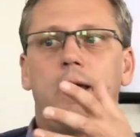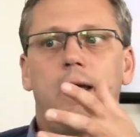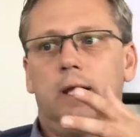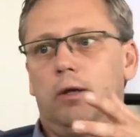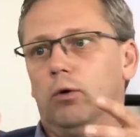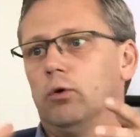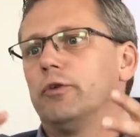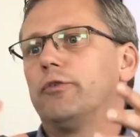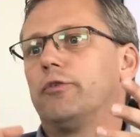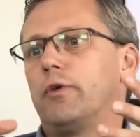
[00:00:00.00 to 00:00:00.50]

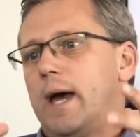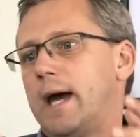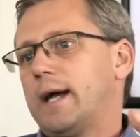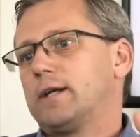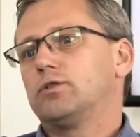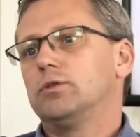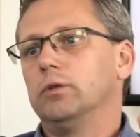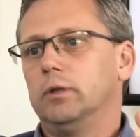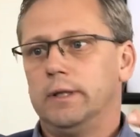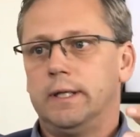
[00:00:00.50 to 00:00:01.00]
and also
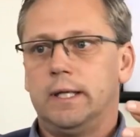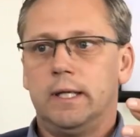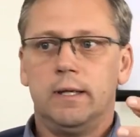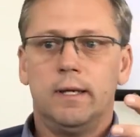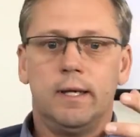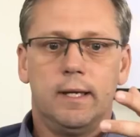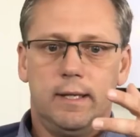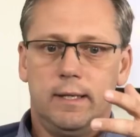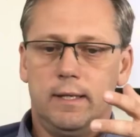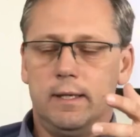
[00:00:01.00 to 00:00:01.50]

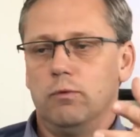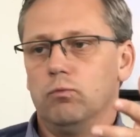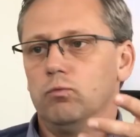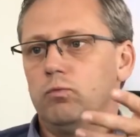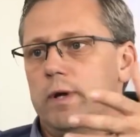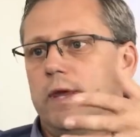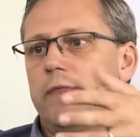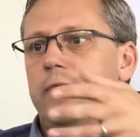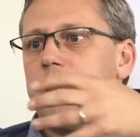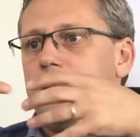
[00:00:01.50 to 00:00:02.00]
actually
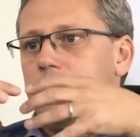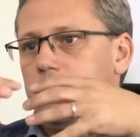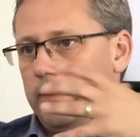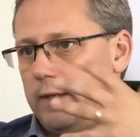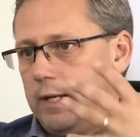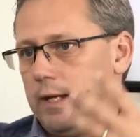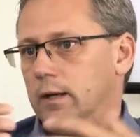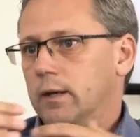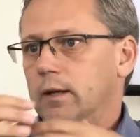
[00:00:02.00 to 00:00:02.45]
within